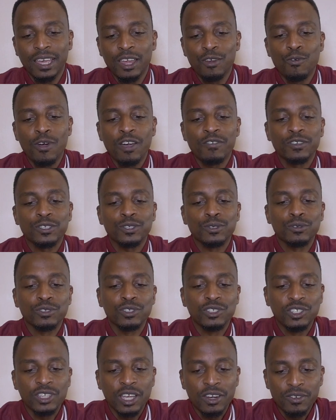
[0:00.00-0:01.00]
and whoever
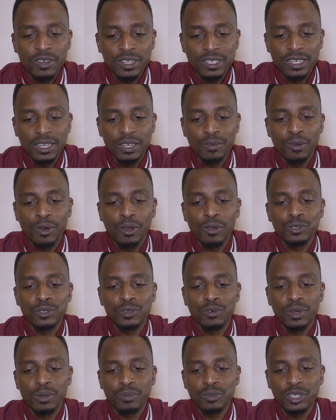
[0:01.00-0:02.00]
sows generously will
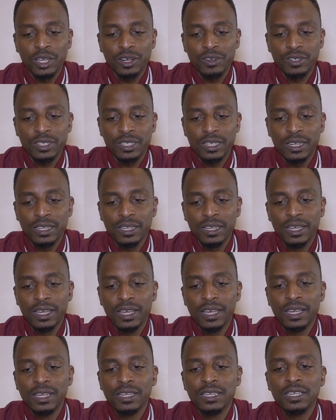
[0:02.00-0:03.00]
also reap generously.
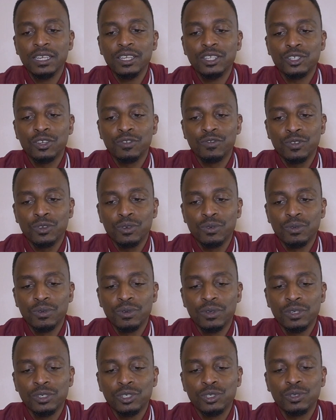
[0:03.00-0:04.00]
Each of you
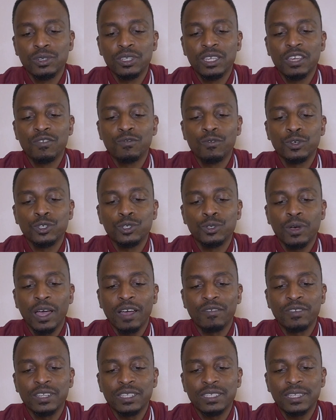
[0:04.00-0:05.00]
should give what you
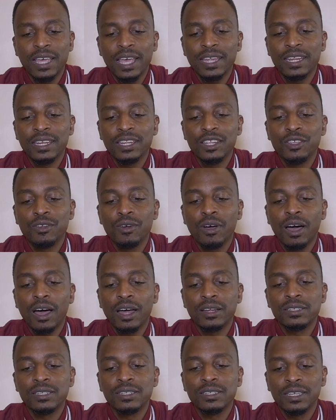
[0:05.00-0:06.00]
have decided in your
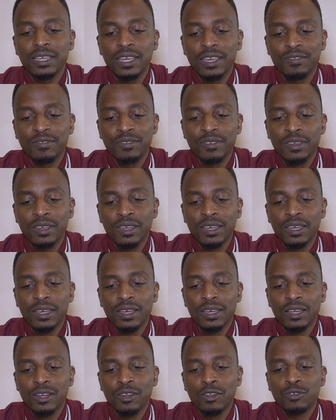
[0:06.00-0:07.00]
heart to give,
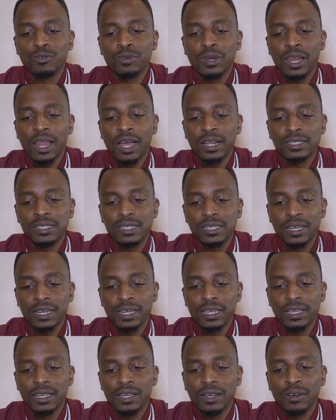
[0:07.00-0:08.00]
not
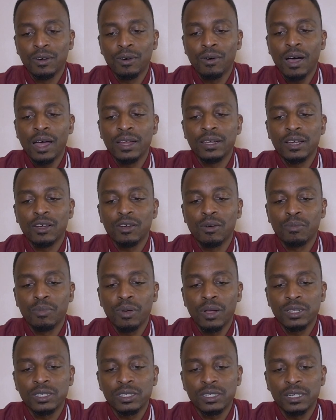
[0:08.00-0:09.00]
reluctantly or under
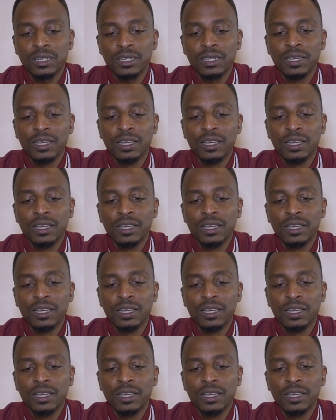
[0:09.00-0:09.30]
compulsion,